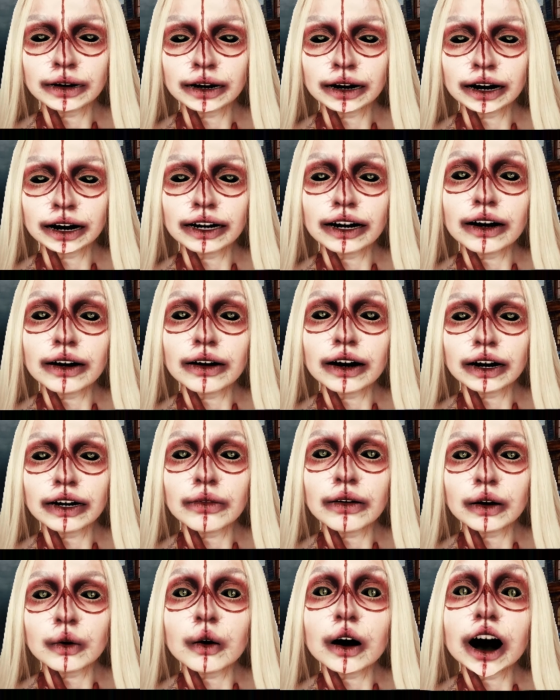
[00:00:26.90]
The ceilings
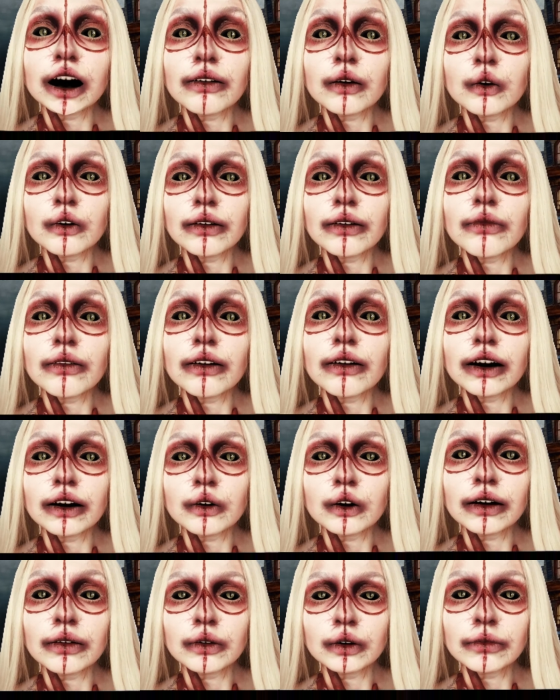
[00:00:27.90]
had water
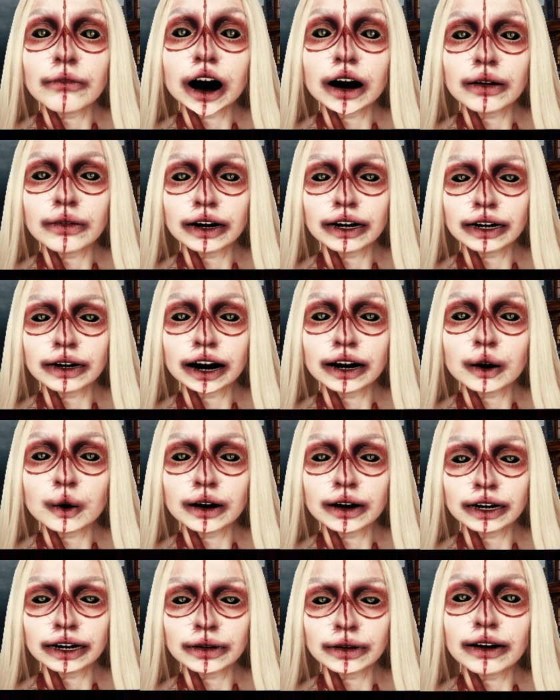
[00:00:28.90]
damage and the bottom
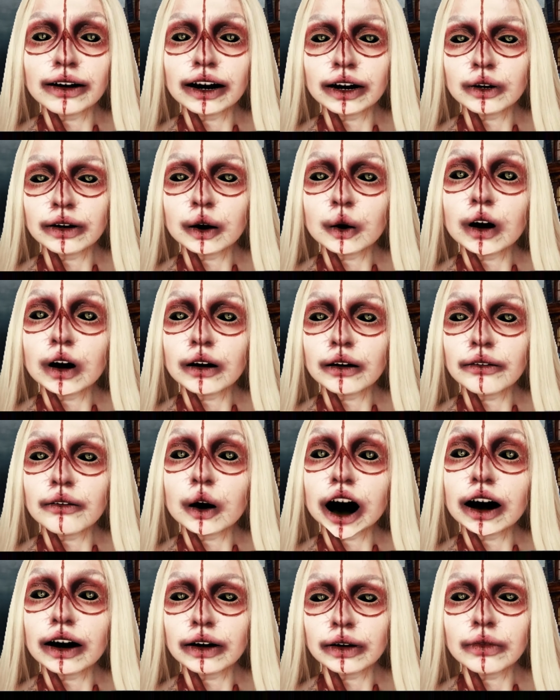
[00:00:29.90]
stairs had dry
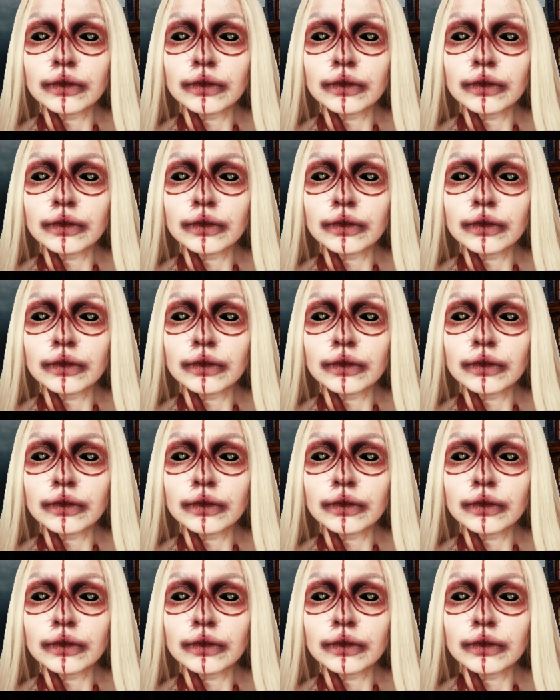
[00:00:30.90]
rot,